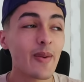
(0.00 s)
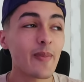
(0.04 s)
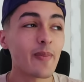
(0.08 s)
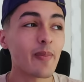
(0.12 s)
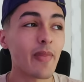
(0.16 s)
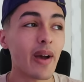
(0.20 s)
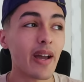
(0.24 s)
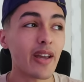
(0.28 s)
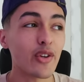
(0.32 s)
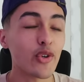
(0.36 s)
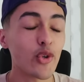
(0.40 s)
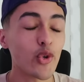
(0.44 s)

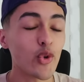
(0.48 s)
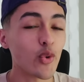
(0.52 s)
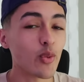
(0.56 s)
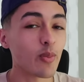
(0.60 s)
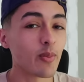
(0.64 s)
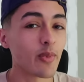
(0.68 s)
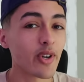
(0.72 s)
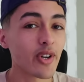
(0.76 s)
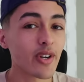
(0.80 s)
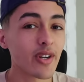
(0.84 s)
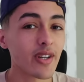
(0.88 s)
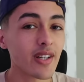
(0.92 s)
my
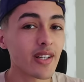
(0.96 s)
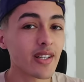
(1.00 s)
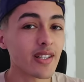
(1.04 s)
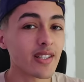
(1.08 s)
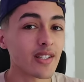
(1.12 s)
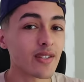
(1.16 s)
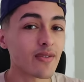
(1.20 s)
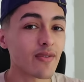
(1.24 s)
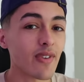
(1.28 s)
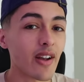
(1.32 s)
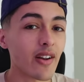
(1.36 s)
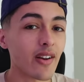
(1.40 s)
humor
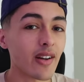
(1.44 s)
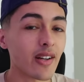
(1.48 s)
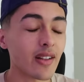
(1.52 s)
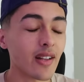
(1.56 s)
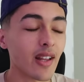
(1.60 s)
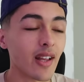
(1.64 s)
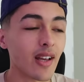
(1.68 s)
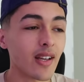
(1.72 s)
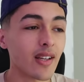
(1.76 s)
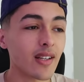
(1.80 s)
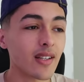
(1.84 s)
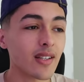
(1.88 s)
is very
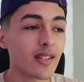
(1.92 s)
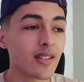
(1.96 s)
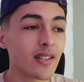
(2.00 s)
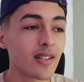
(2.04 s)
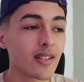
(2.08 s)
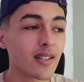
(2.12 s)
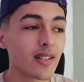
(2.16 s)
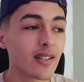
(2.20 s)
like,